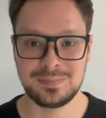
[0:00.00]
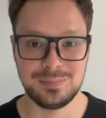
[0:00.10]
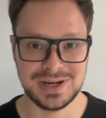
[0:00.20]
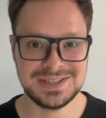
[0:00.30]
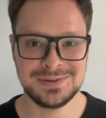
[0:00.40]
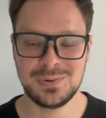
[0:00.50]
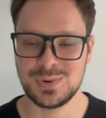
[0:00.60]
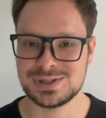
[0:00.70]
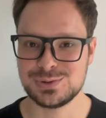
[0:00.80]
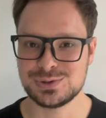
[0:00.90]
but
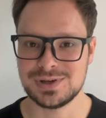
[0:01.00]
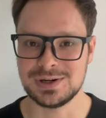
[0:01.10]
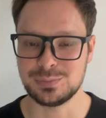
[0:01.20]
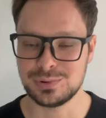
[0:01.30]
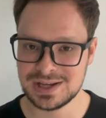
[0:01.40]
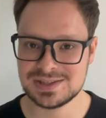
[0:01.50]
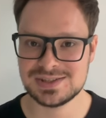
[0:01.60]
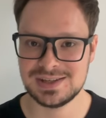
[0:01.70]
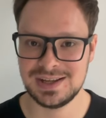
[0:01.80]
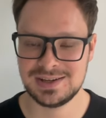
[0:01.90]
once you start
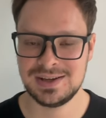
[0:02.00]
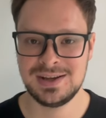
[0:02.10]
practicing it,